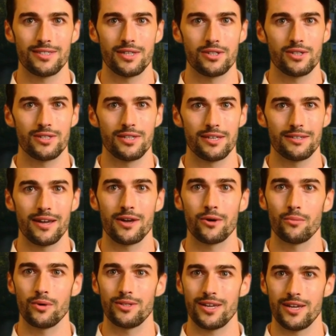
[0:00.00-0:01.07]
such as
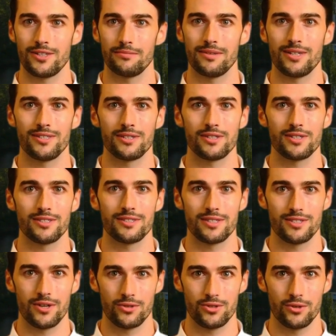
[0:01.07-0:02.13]
email or text messages,
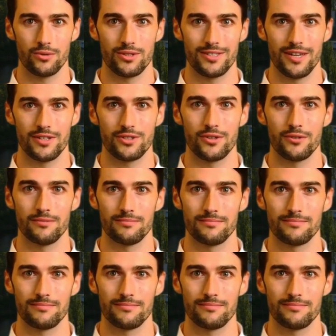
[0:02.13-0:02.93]
is also essential.